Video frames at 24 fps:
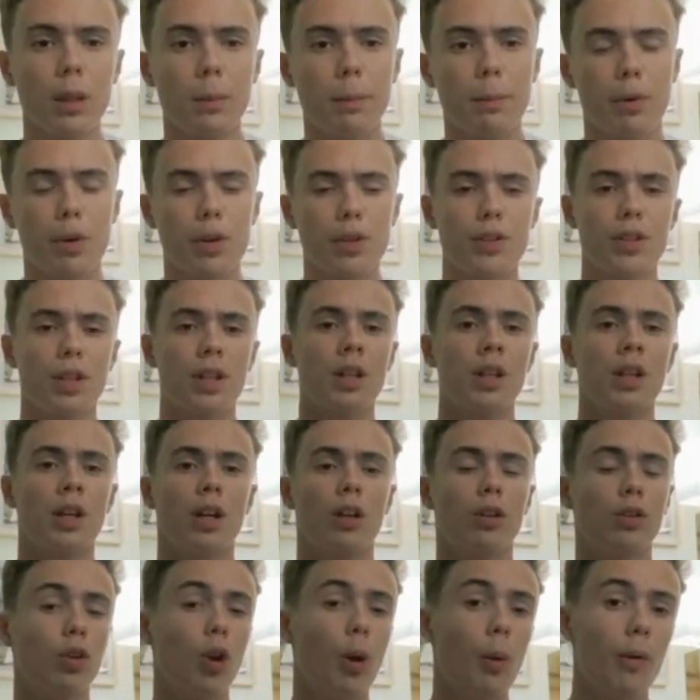person
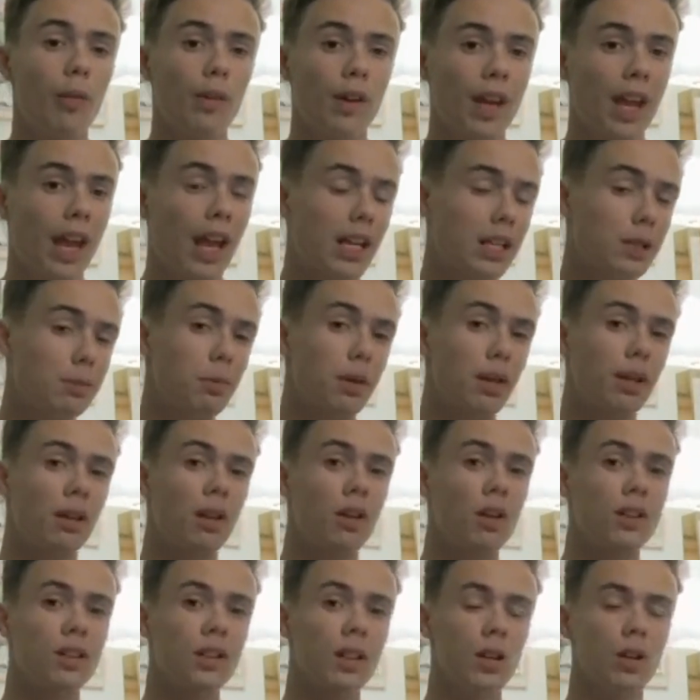normally expand
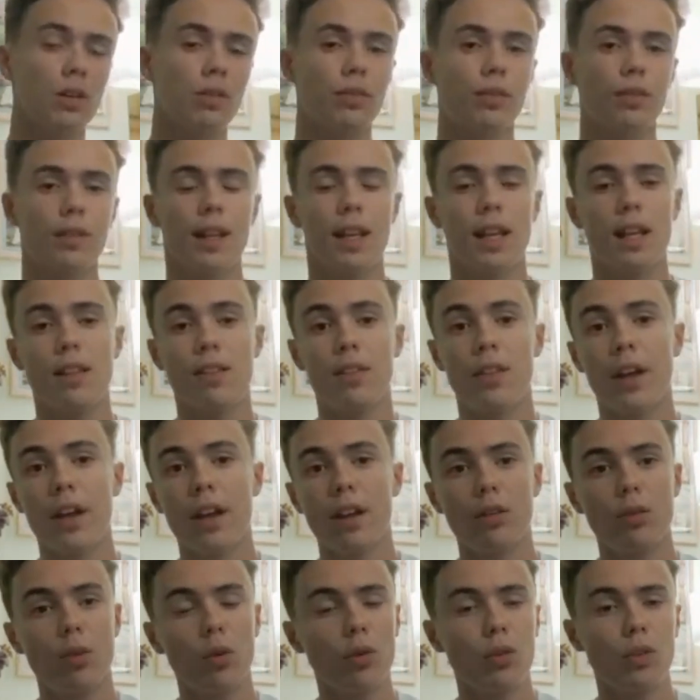themselves. They
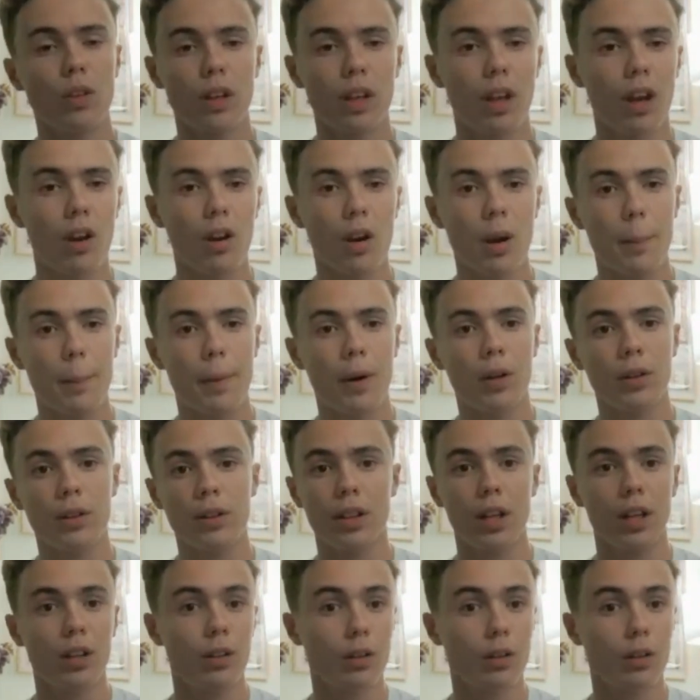don't care about the other